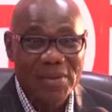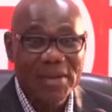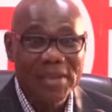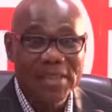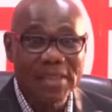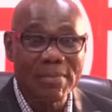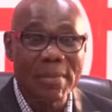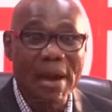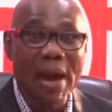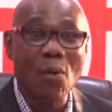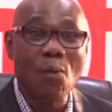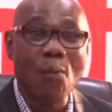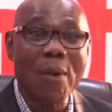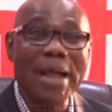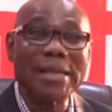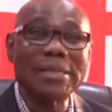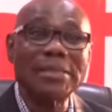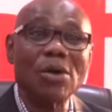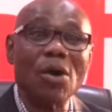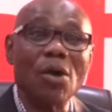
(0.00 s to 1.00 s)
The man
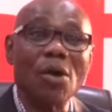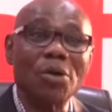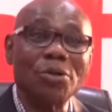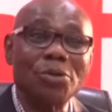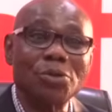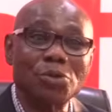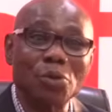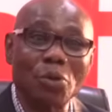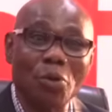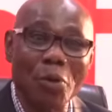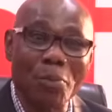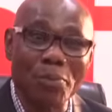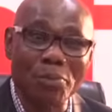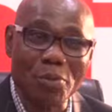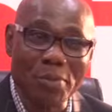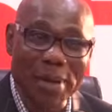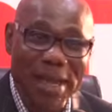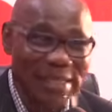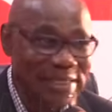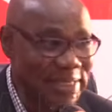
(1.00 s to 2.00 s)
went on to
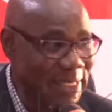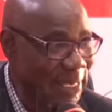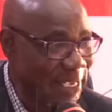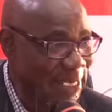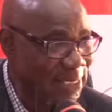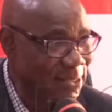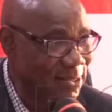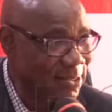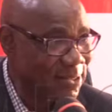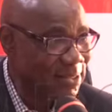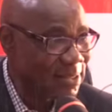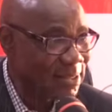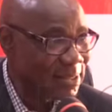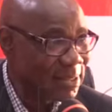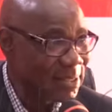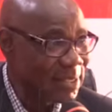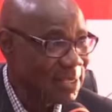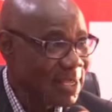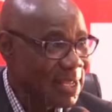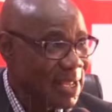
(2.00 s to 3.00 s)
compromise the election,
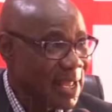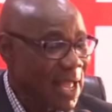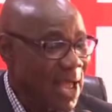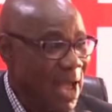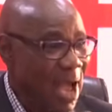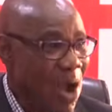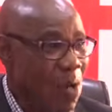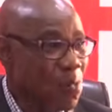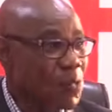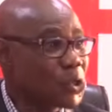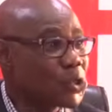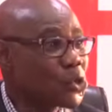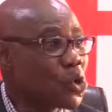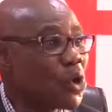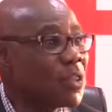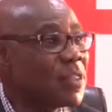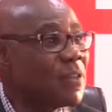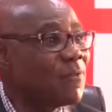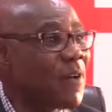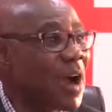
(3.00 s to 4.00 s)
and we
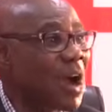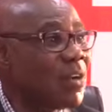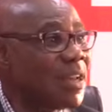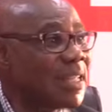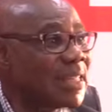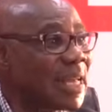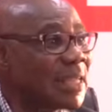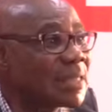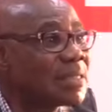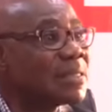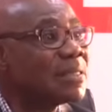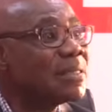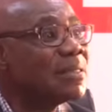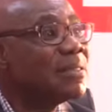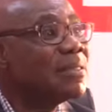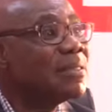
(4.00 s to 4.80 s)
saw the violence that